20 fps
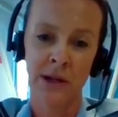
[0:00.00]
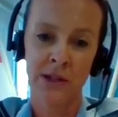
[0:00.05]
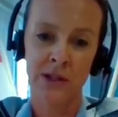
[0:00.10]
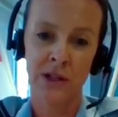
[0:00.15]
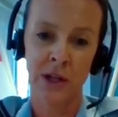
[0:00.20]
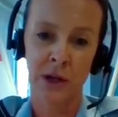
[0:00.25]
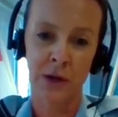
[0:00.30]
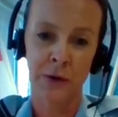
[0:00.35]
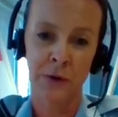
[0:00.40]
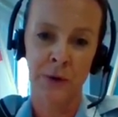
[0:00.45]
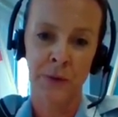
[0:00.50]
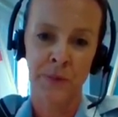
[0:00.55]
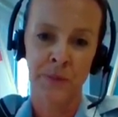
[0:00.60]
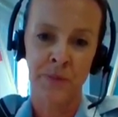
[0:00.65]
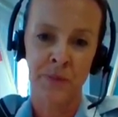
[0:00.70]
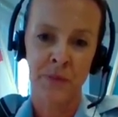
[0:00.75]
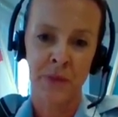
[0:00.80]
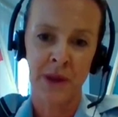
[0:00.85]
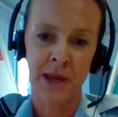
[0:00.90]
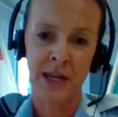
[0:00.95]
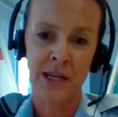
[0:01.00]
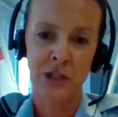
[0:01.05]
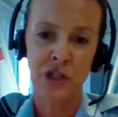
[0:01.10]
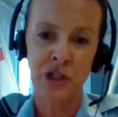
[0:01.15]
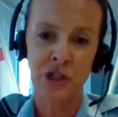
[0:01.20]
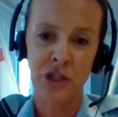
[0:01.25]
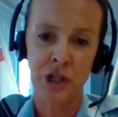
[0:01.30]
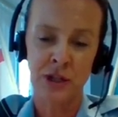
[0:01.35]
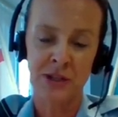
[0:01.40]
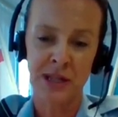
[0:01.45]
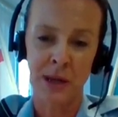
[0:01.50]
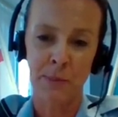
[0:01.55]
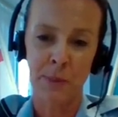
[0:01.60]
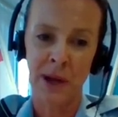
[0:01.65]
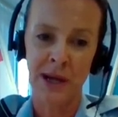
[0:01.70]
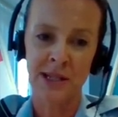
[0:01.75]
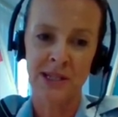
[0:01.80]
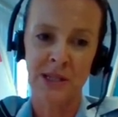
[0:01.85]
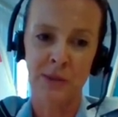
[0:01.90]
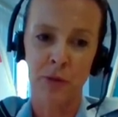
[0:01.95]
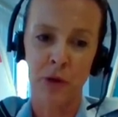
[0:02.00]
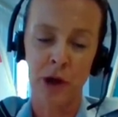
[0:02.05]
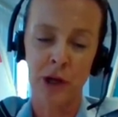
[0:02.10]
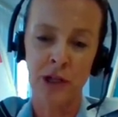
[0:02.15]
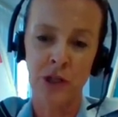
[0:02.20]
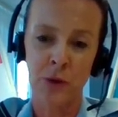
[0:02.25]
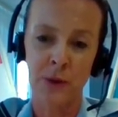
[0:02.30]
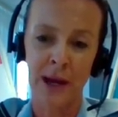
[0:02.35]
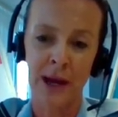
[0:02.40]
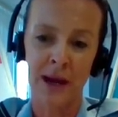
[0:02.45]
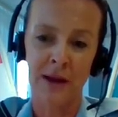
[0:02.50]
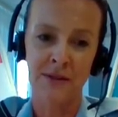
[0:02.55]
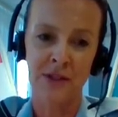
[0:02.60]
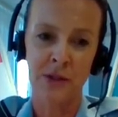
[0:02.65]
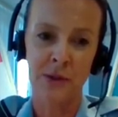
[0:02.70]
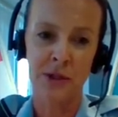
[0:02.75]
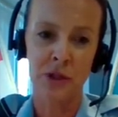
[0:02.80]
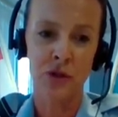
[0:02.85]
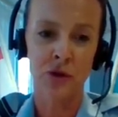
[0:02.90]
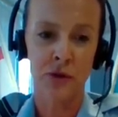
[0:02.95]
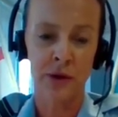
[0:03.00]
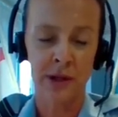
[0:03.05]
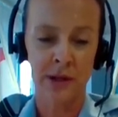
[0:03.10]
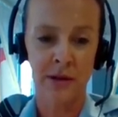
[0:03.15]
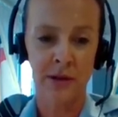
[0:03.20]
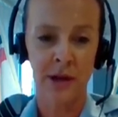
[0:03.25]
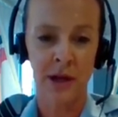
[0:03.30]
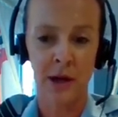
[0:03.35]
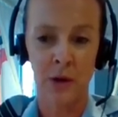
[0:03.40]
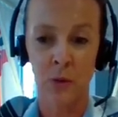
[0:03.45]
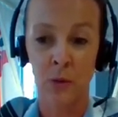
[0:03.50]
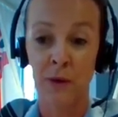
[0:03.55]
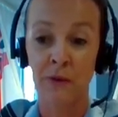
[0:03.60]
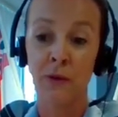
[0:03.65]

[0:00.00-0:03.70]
So it just shows that balanced approach we have to ensuring